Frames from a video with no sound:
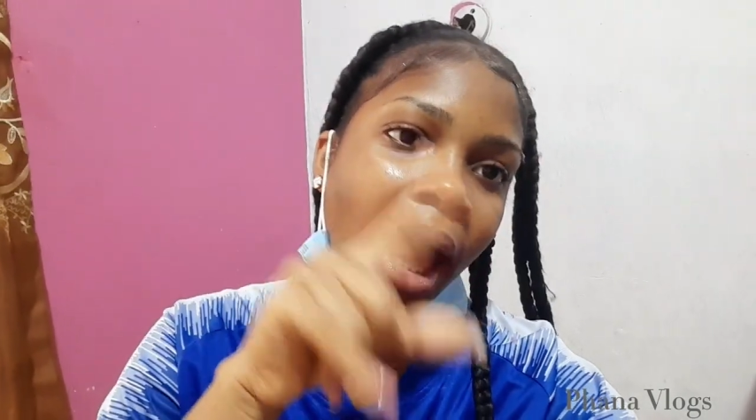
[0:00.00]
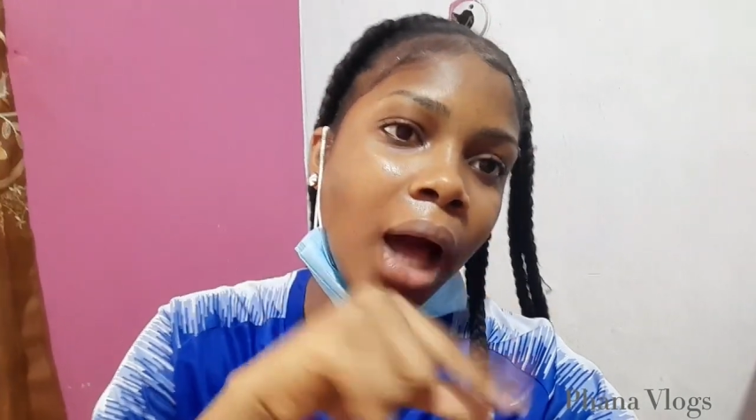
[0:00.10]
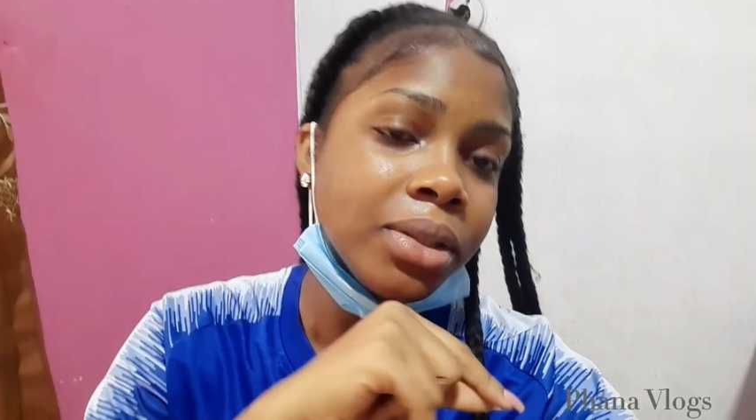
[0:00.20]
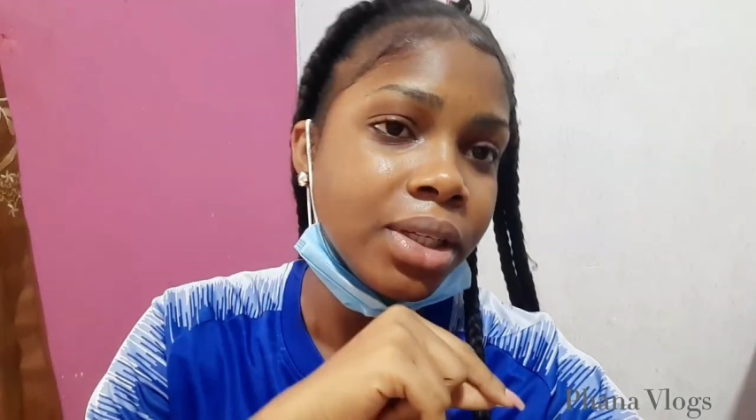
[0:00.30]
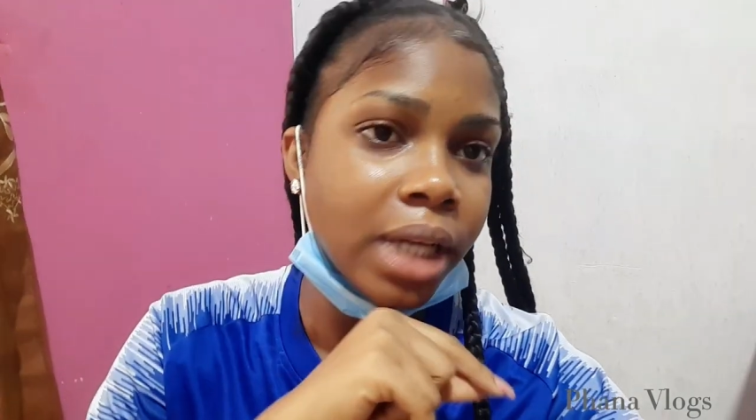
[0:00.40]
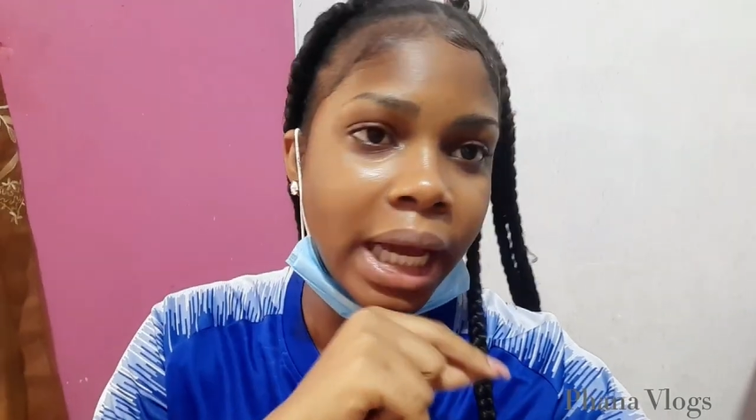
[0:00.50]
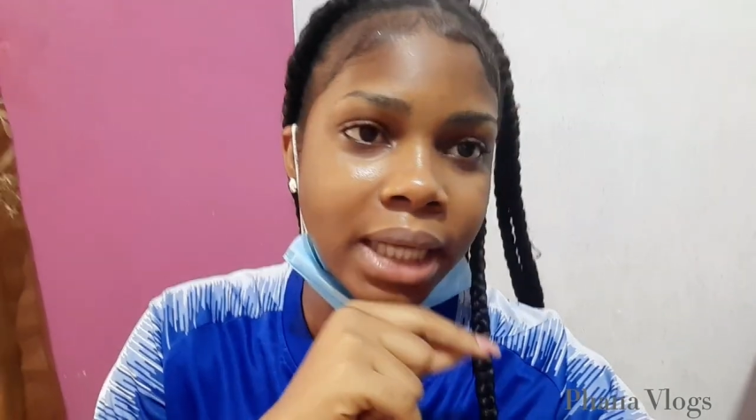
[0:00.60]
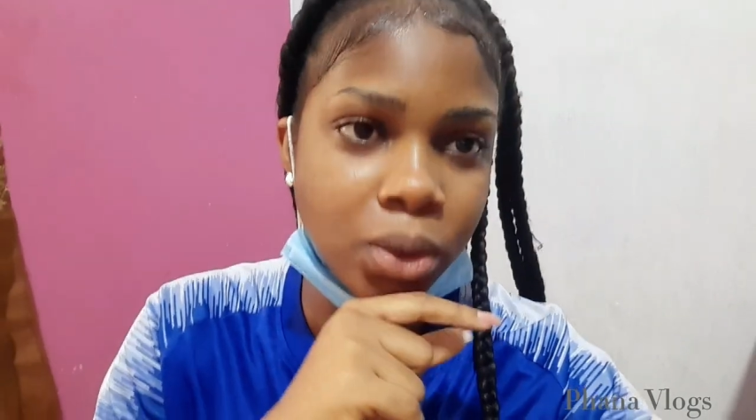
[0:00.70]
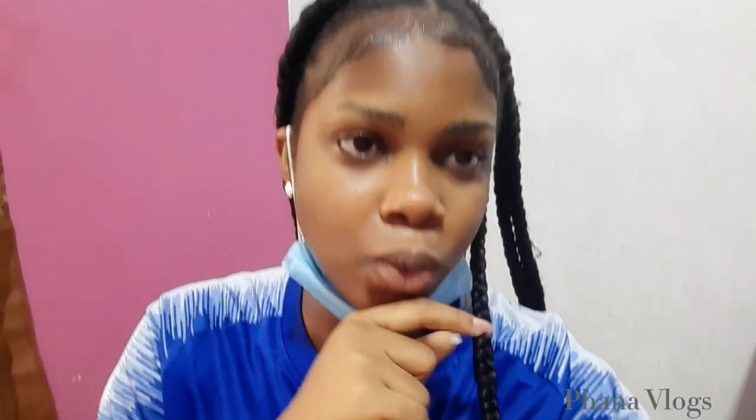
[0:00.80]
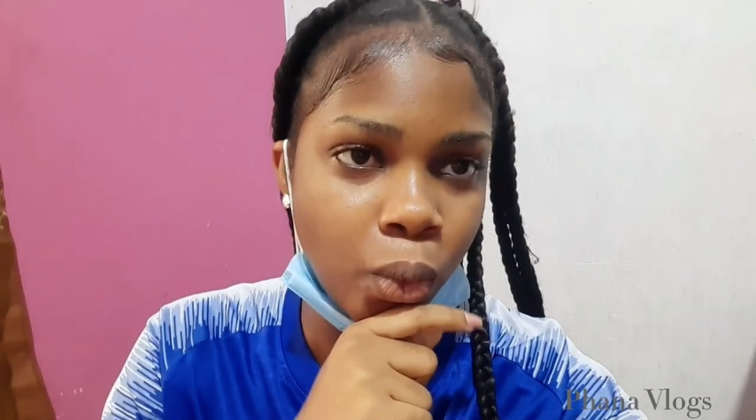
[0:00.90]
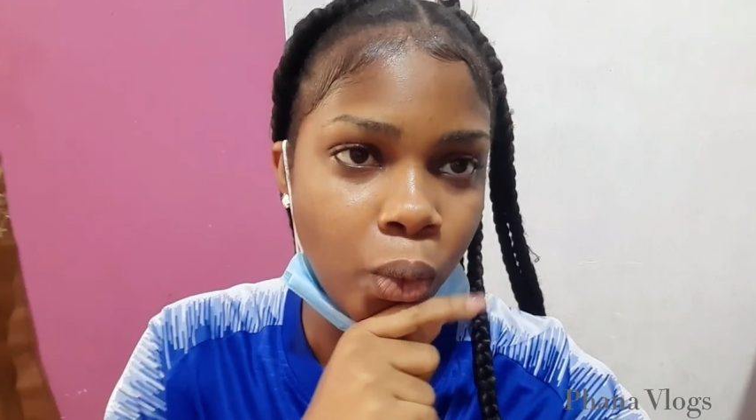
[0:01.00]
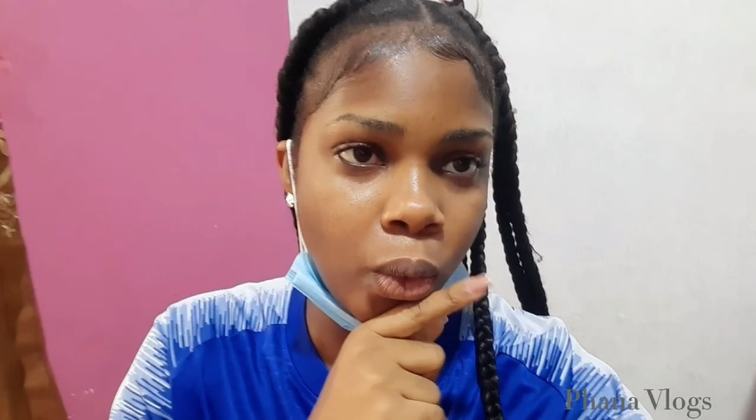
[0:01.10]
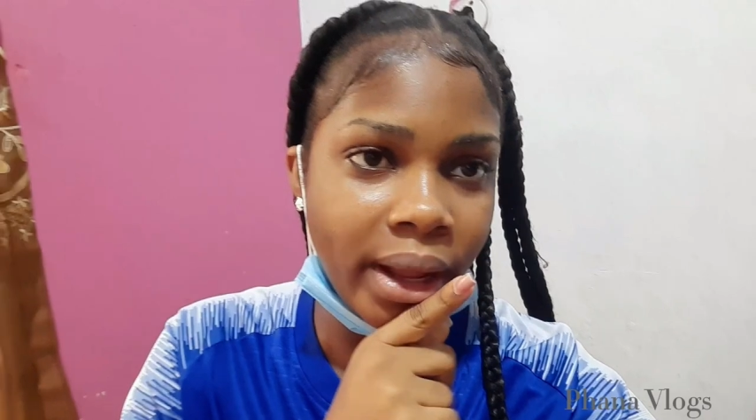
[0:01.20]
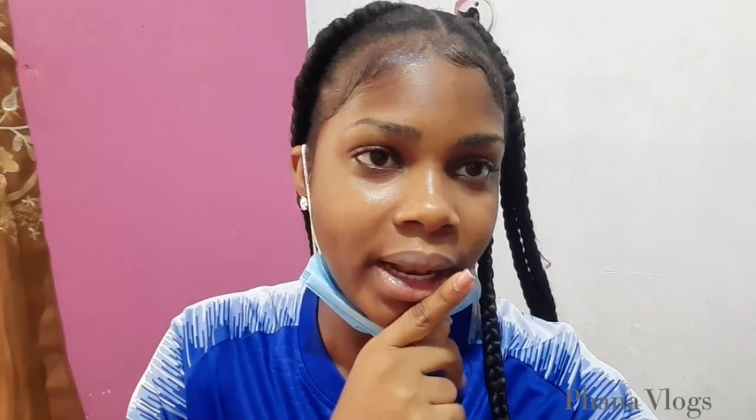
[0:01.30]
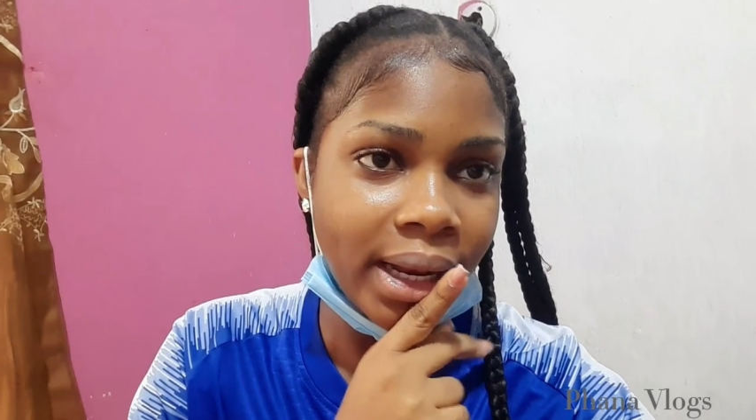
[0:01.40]
I'll see you guys
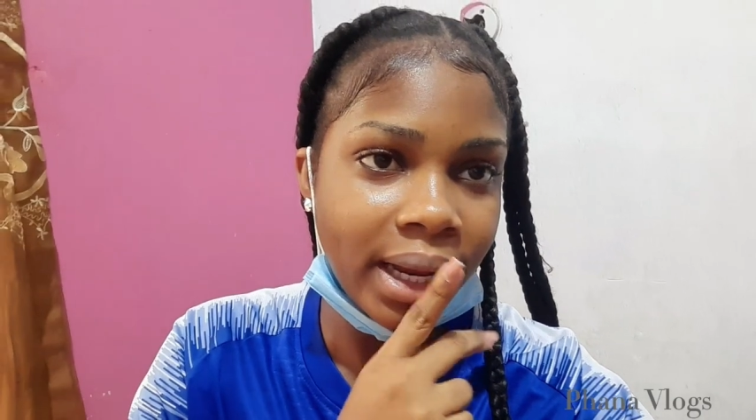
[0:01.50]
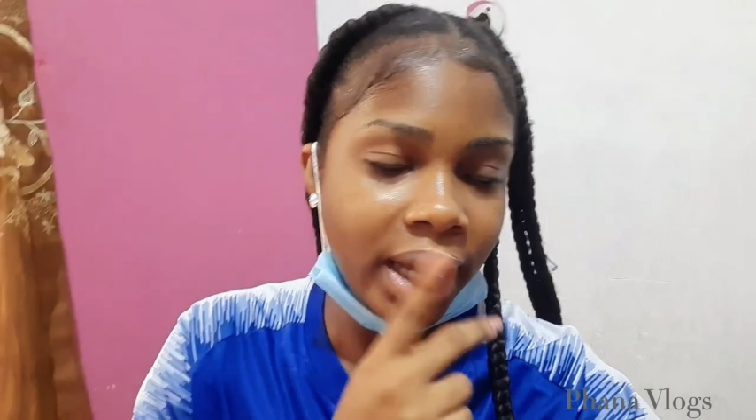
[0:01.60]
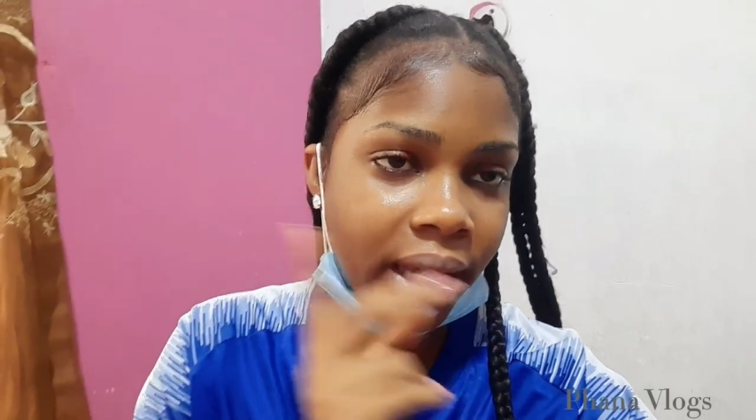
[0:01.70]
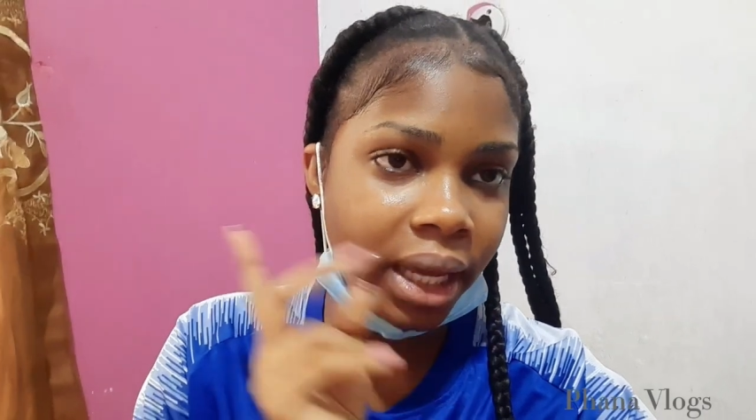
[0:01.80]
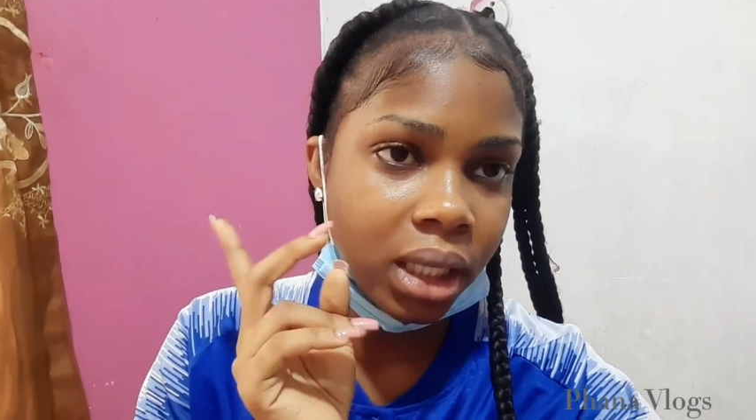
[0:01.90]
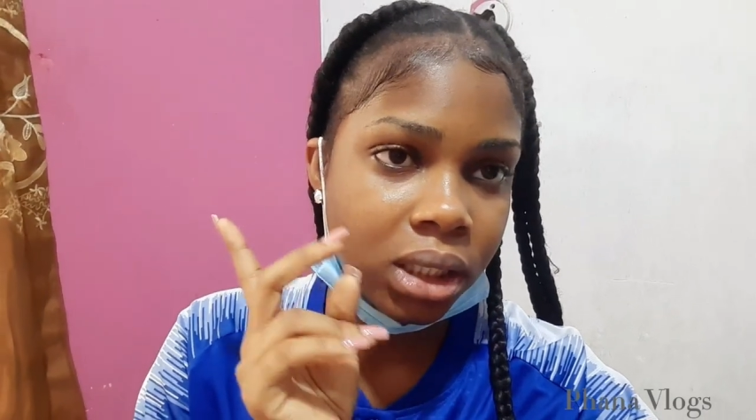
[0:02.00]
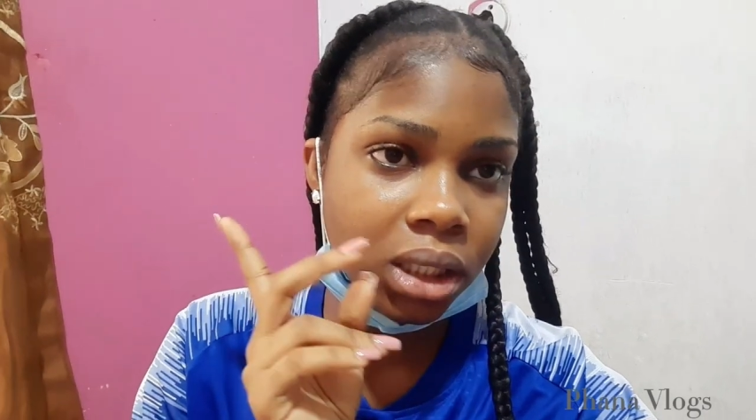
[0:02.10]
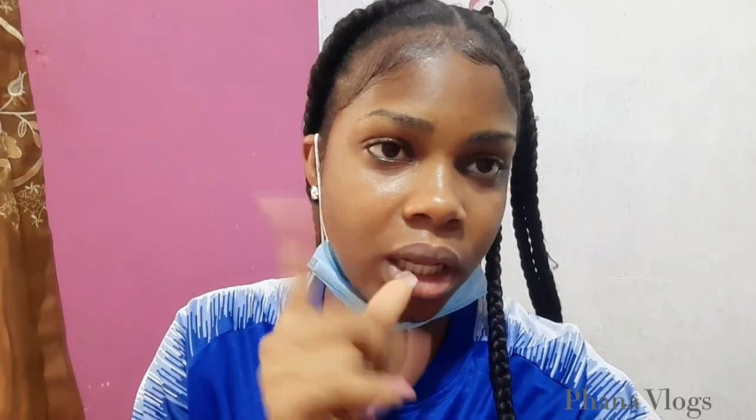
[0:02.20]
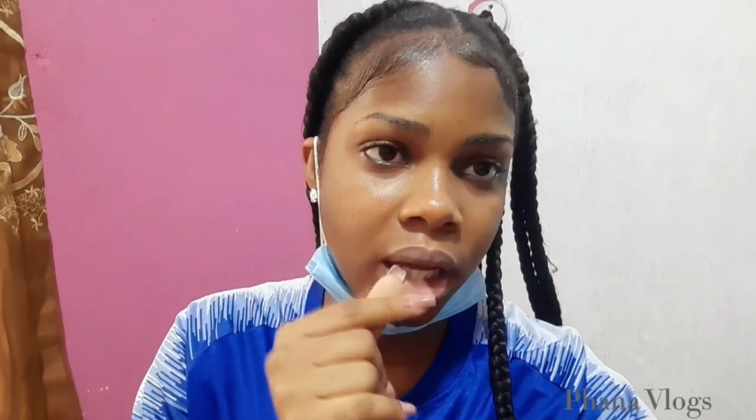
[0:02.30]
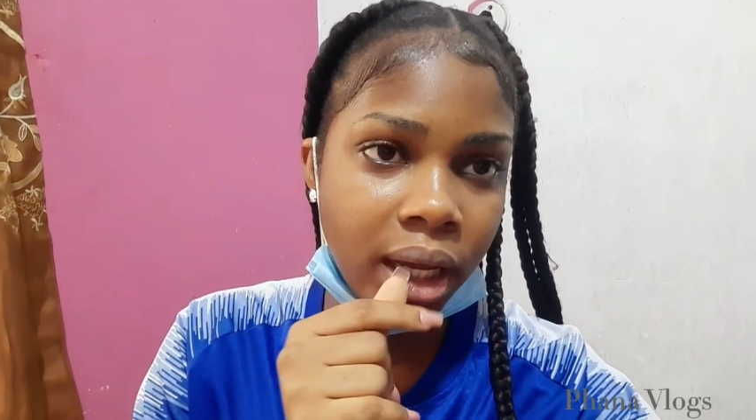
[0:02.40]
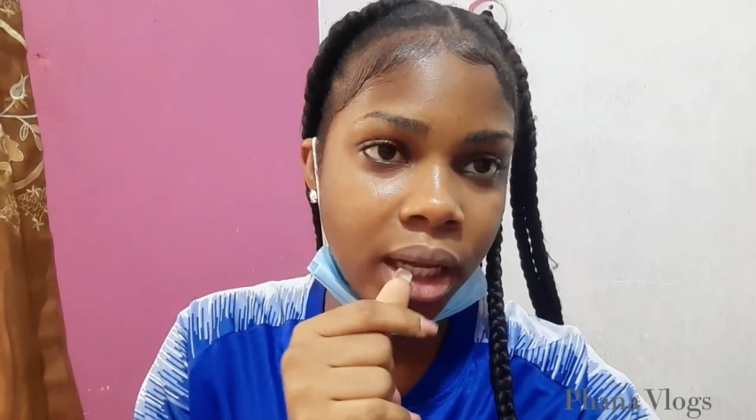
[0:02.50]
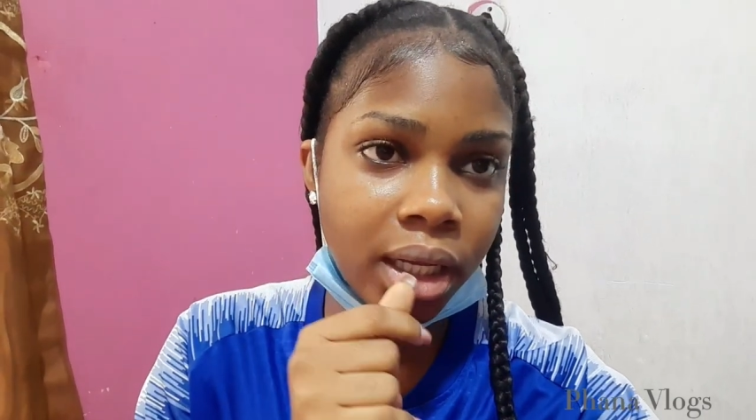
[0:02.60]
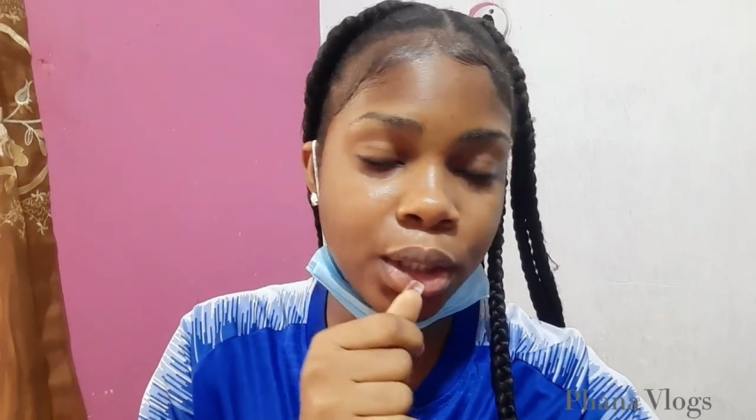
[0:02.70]
when I get there.